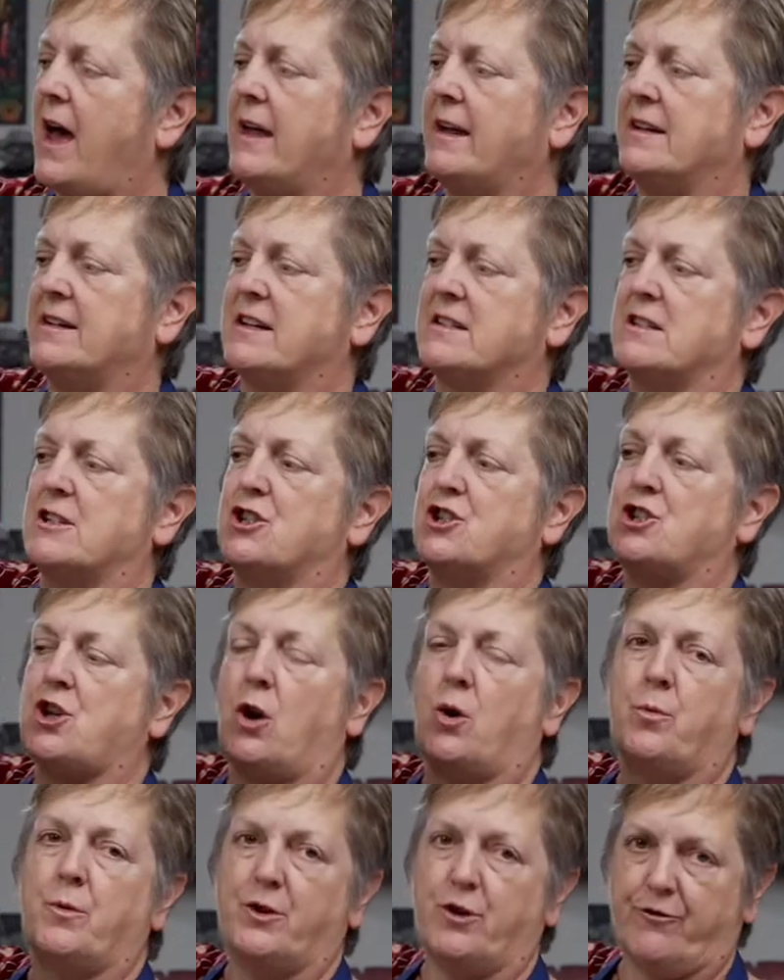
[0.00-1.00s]
that it doesn't
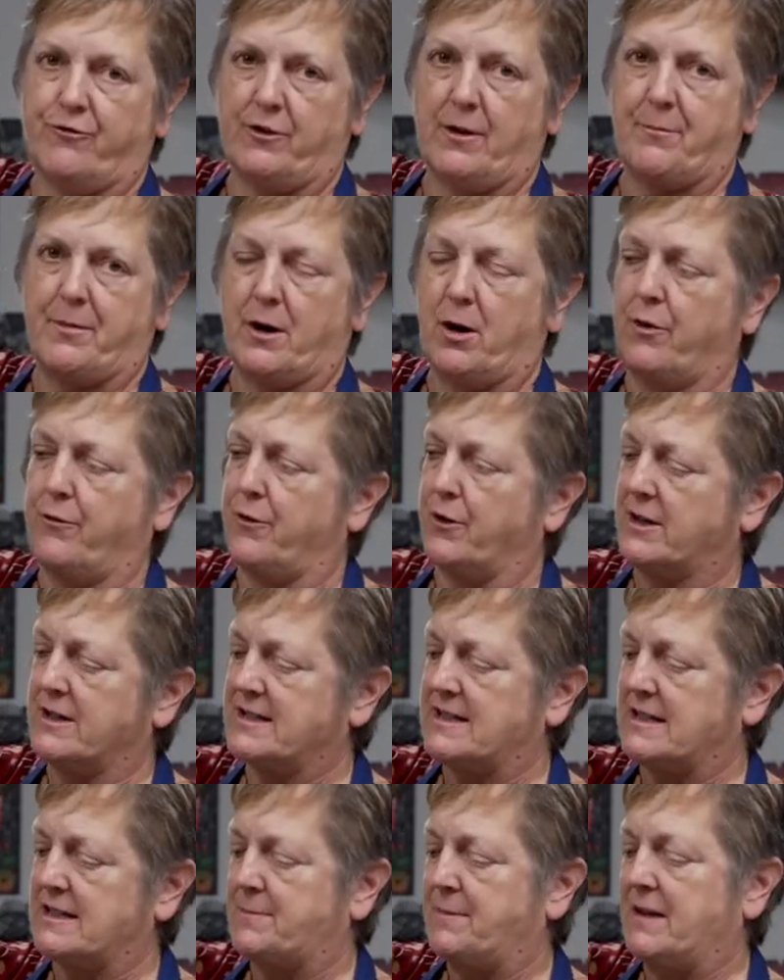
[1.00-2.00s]
show when you flip it over
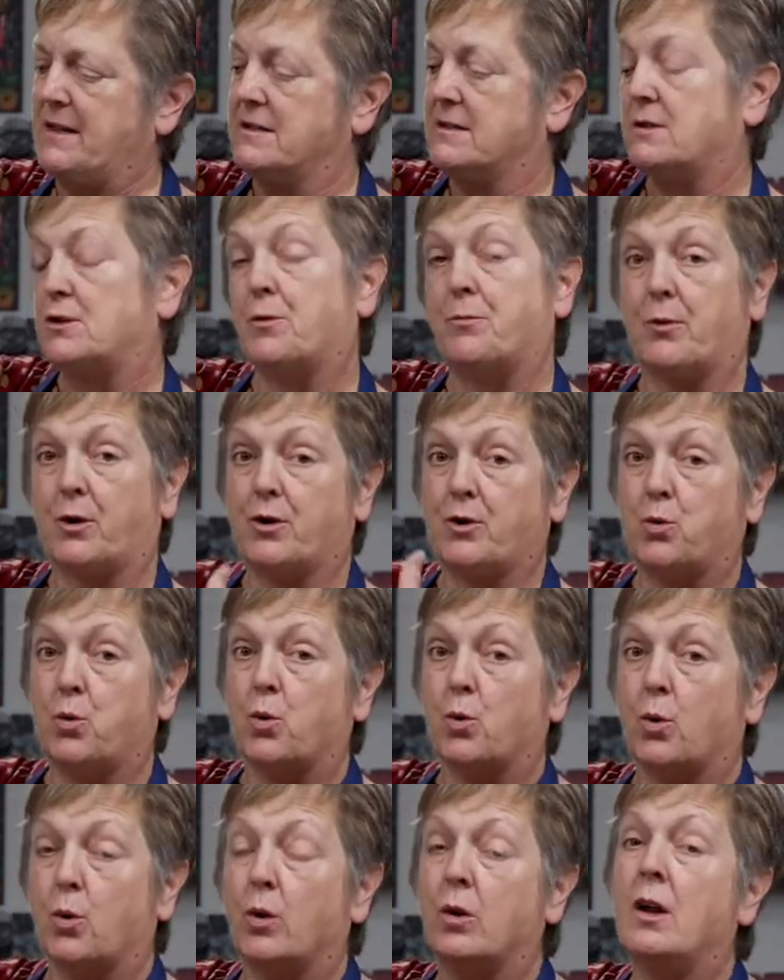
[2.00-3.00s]
because this would be a super
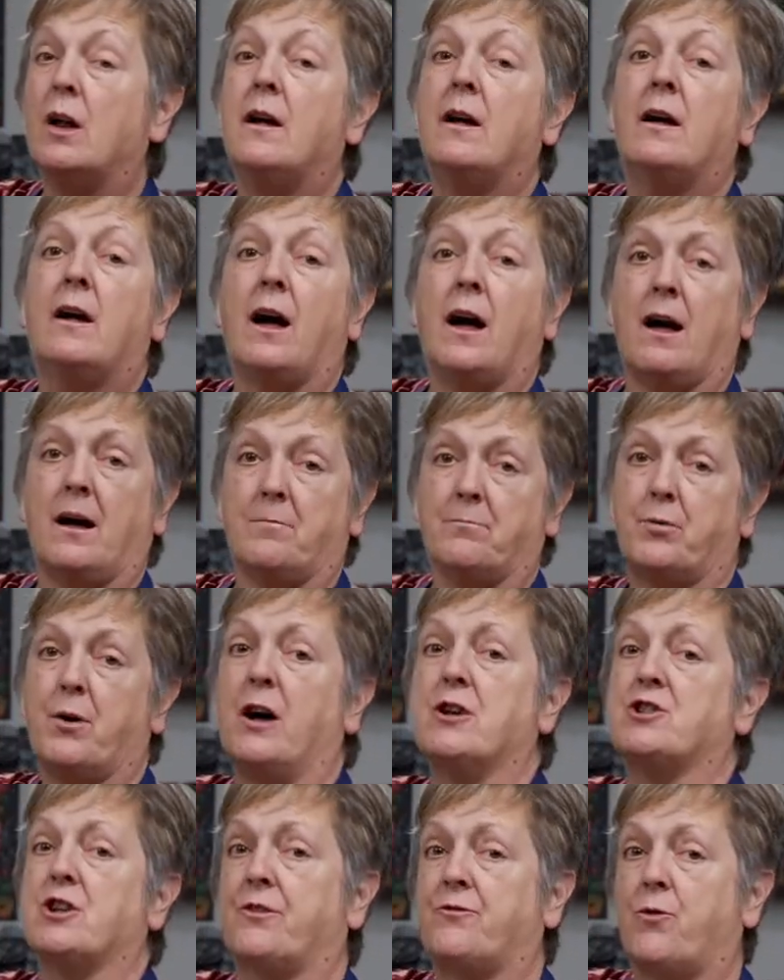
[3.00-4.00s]
cool um,
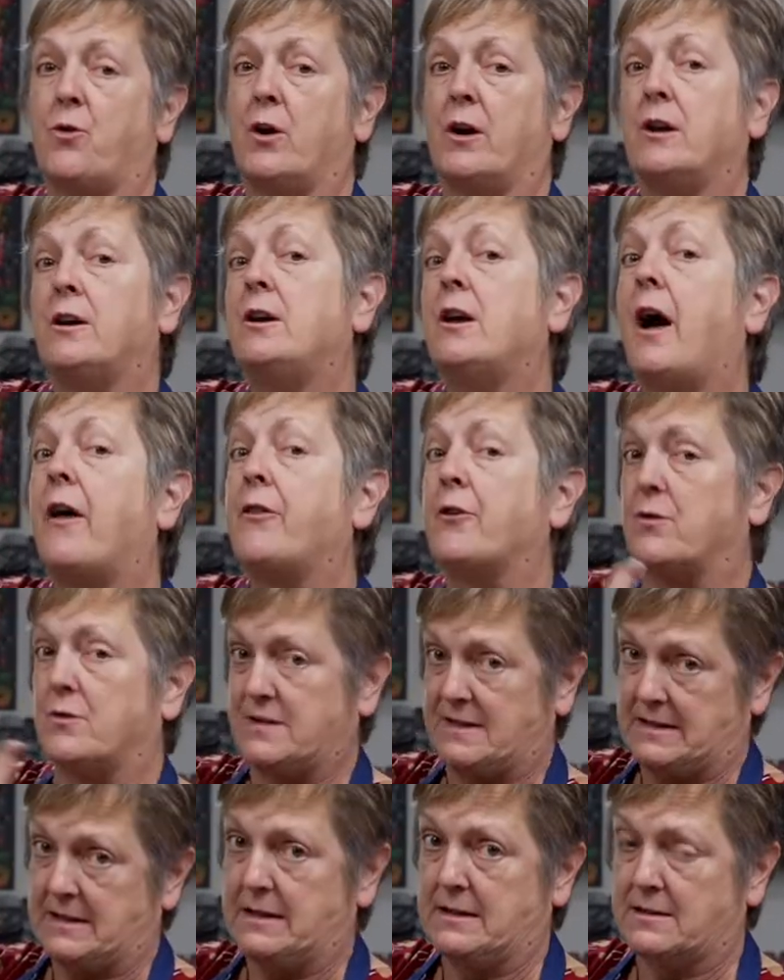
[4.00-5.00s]
project for another
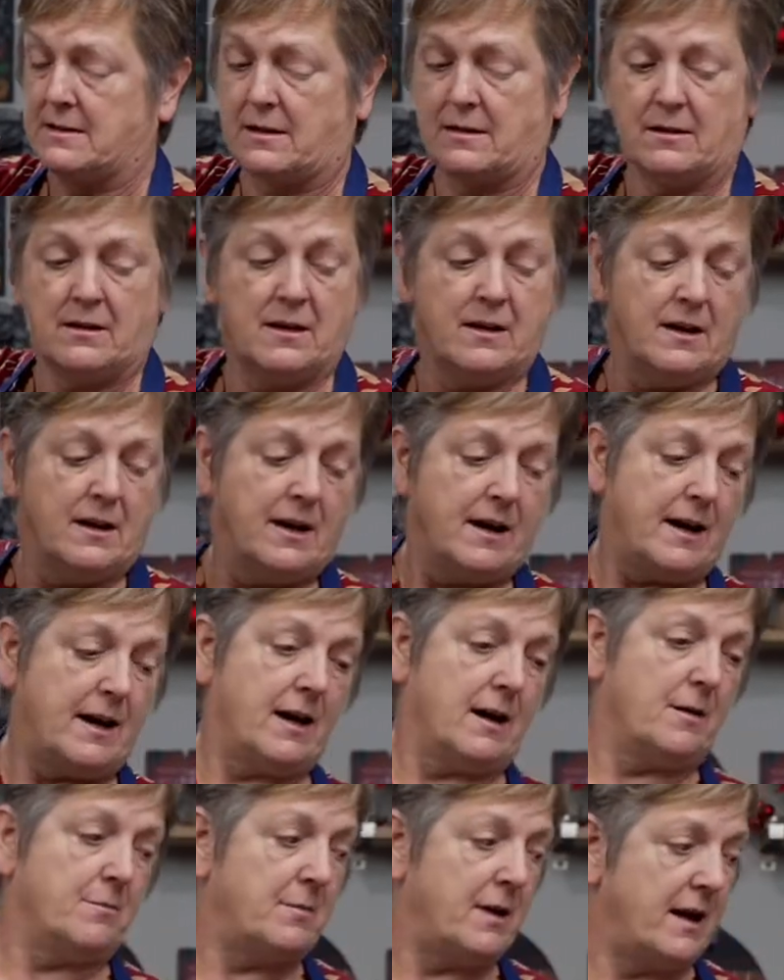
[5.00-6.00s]
season.
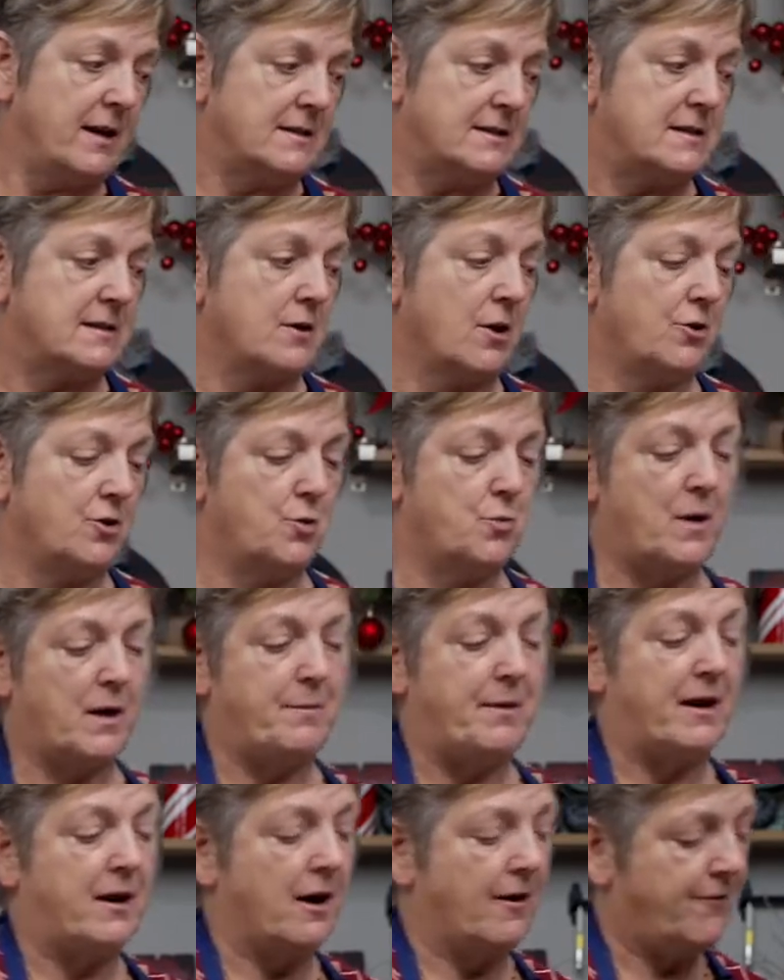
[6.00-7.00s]
Um, and so you want
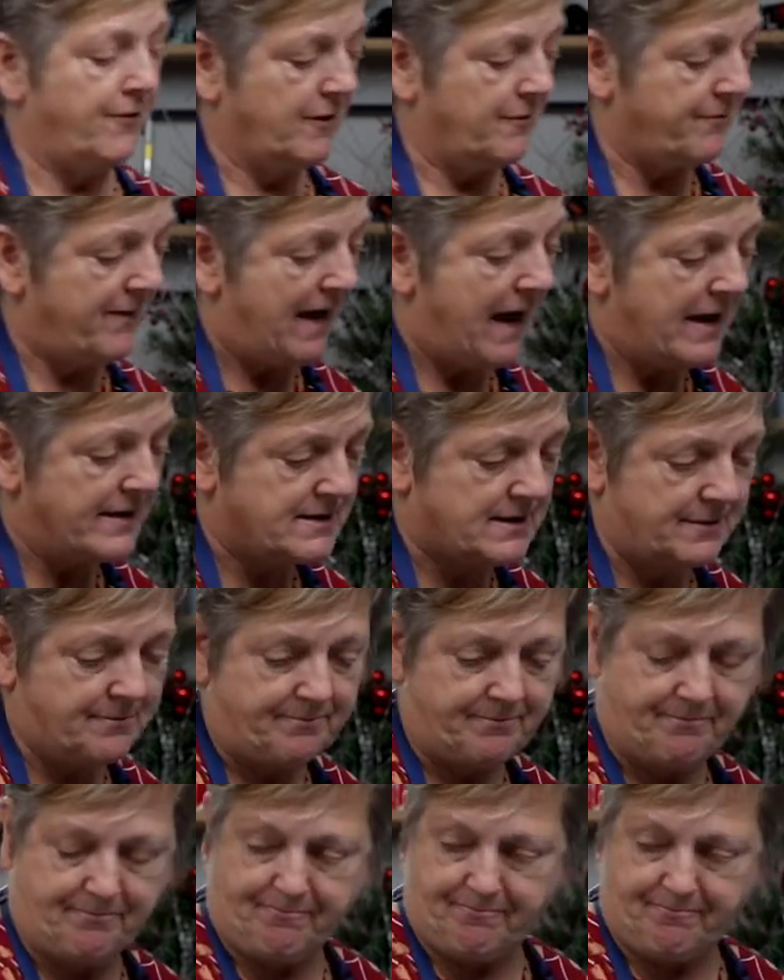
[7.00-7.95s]
to be careful of that.